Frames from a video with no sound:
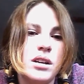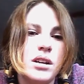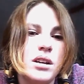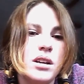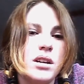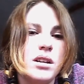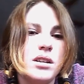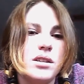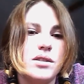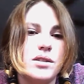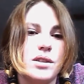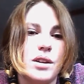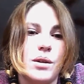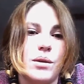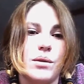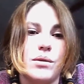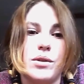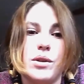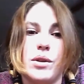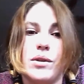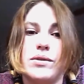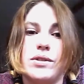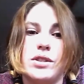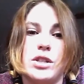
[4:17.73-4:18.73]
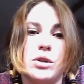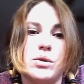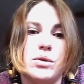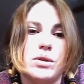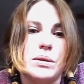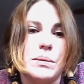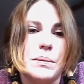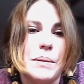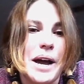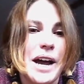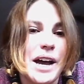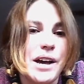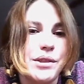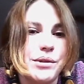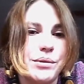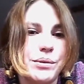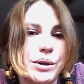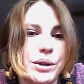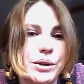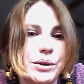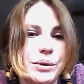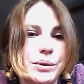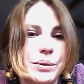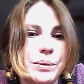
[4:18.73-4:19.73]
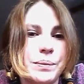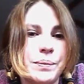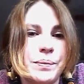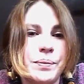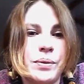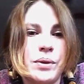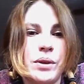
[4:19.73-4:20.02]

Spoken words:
So if you have to use the bathroom